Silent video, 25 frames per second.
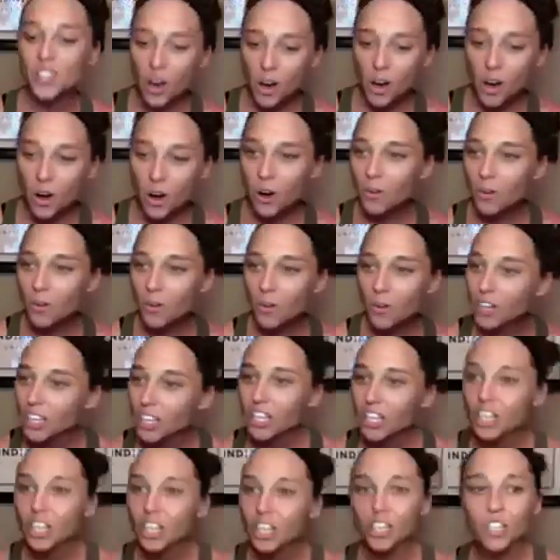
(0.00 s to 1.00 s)
So
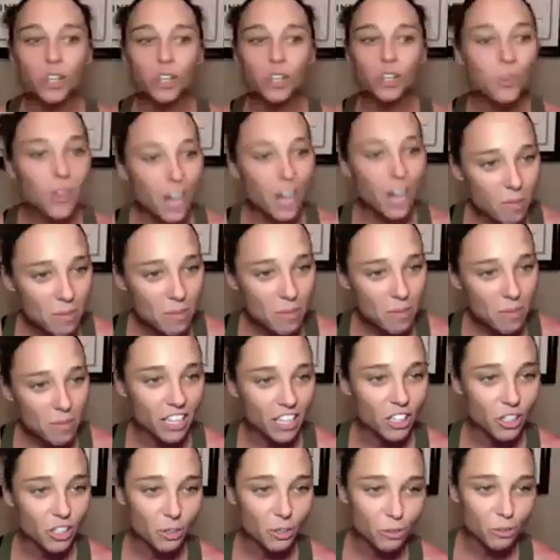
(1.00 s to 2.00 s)
you come
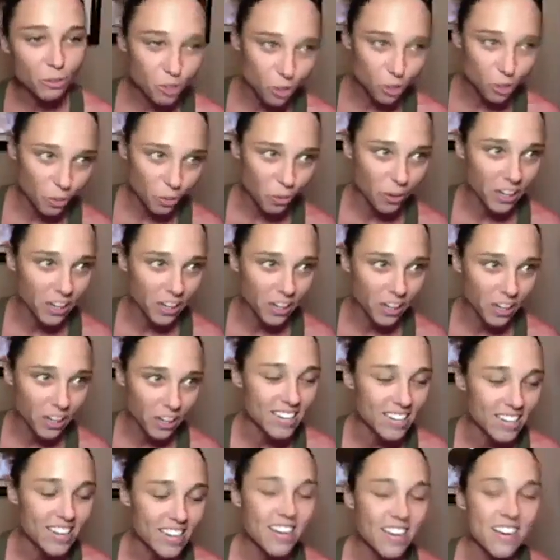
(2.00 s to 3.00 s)
in, you
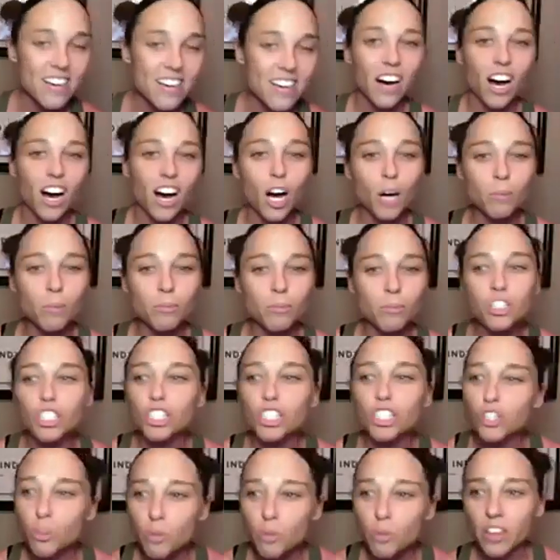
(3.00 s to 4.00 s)
join.
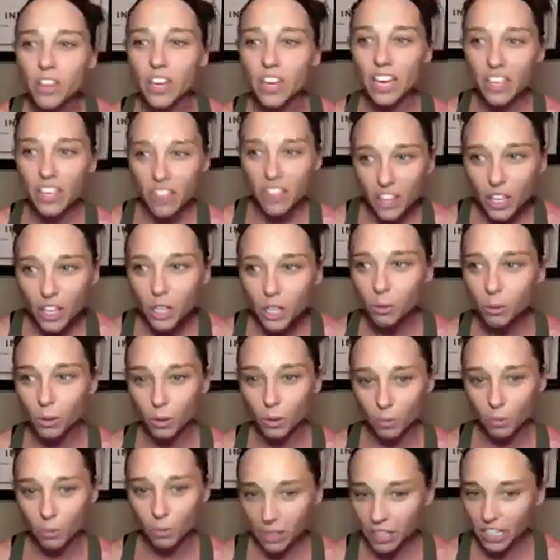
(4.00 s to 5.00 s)
Did you think that you were
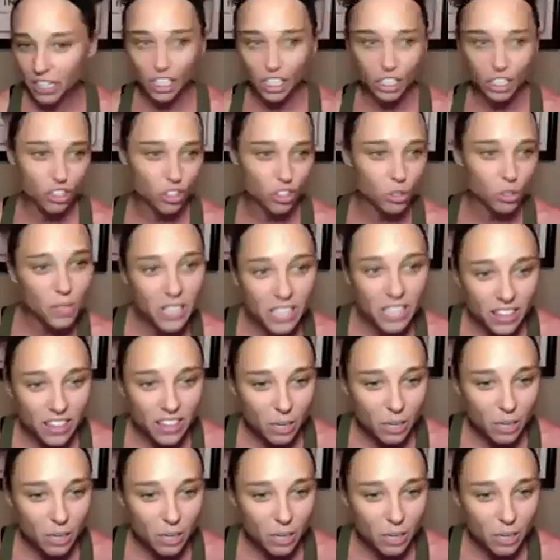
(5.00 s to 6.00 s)
really going to do anything
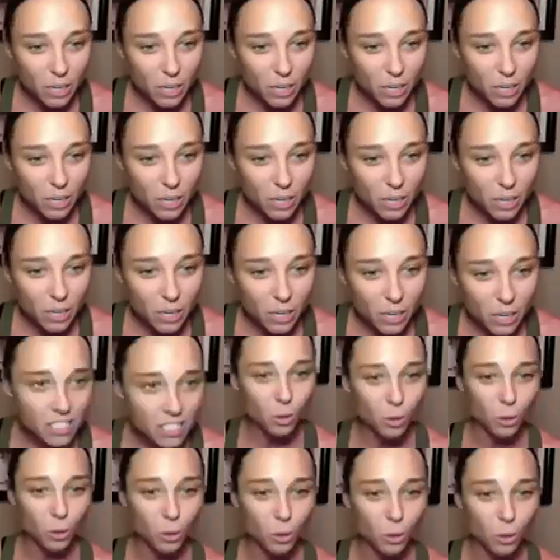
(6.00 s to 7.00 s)
with this business,
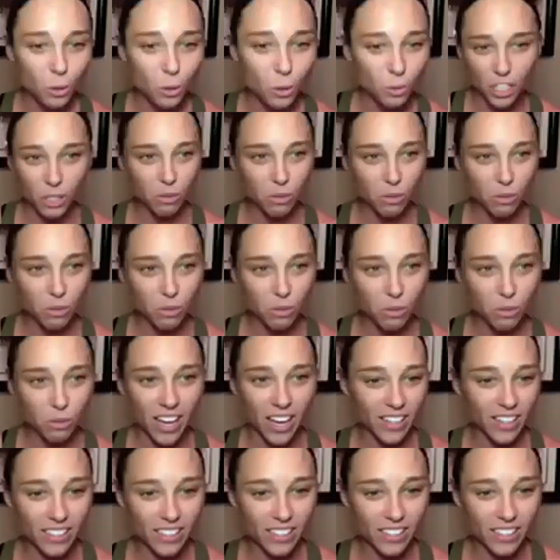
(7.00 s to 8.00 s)
or were you
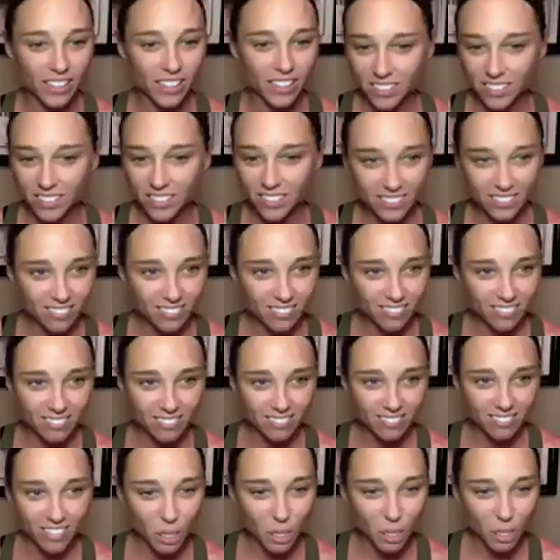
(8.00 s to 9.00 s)
like
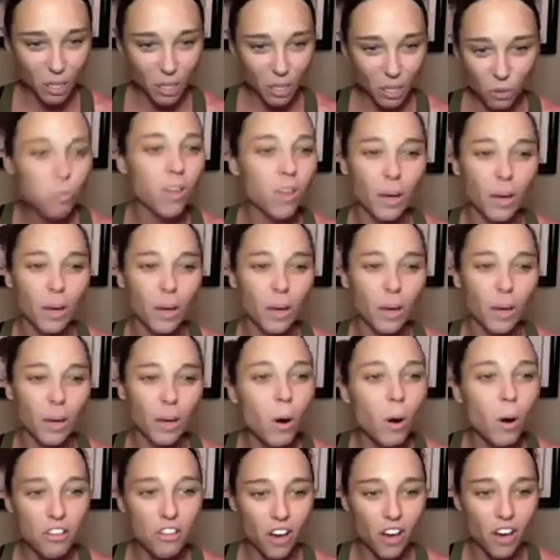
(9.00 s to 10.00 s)
what were
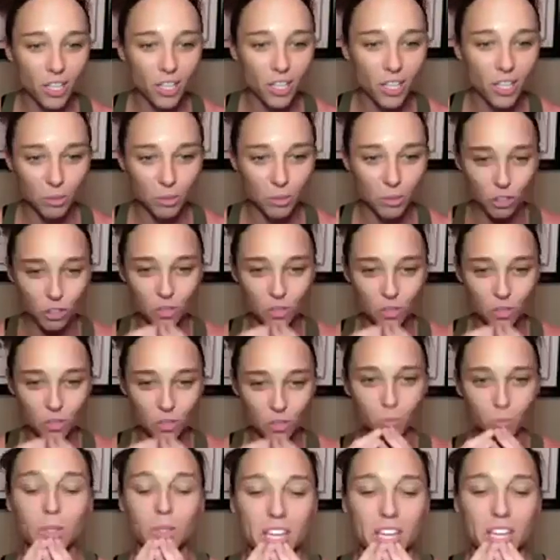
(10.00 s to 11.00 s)
your thoughts when
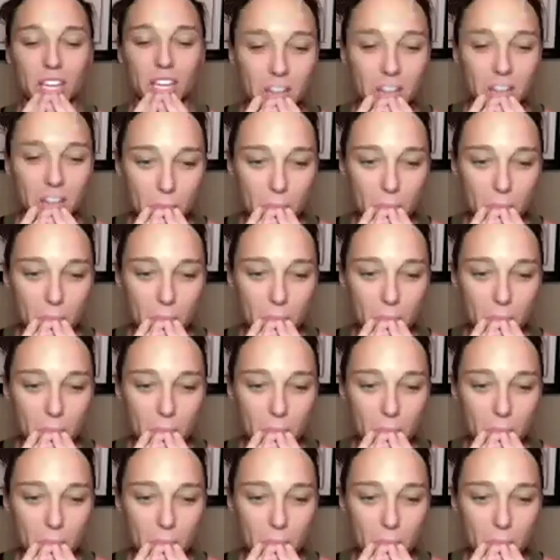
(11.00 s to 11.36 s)
you signed up?